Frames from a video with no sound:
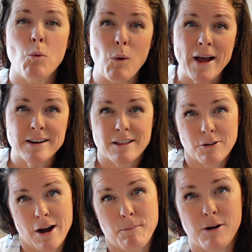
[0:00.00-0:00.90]
what the
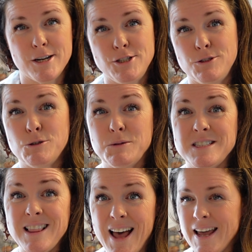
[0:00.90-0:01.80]
cranberry juice
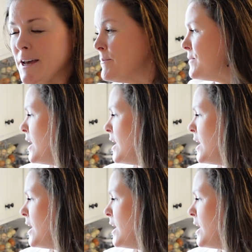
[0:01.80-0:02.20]
was like.